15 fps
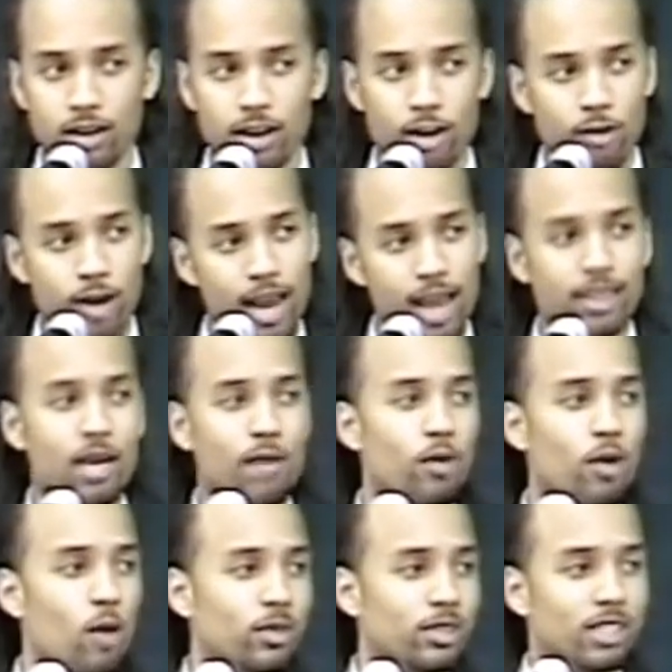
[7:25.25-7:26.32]
And right at
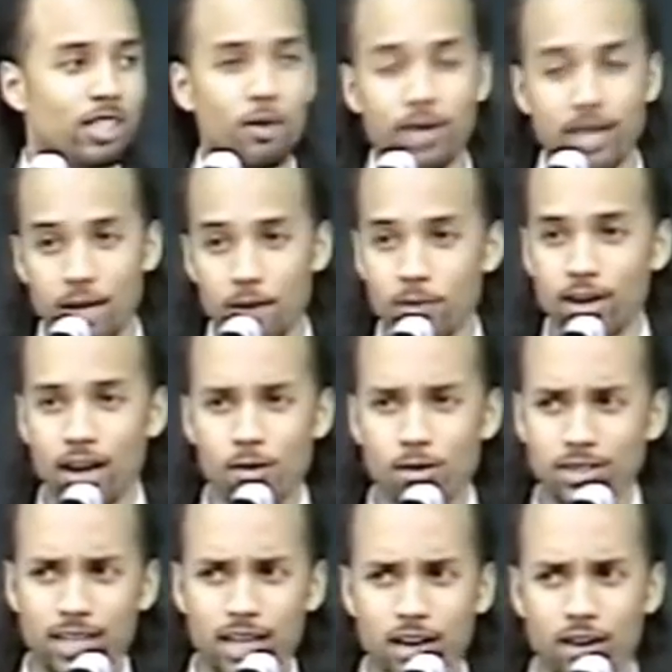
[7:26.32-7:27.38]
that moment, something hit me. I
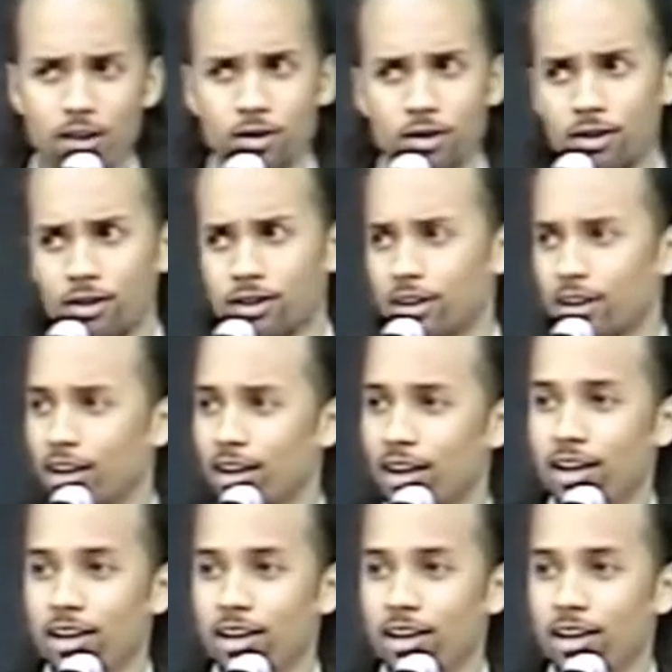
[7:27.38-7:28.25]
was like, hold on.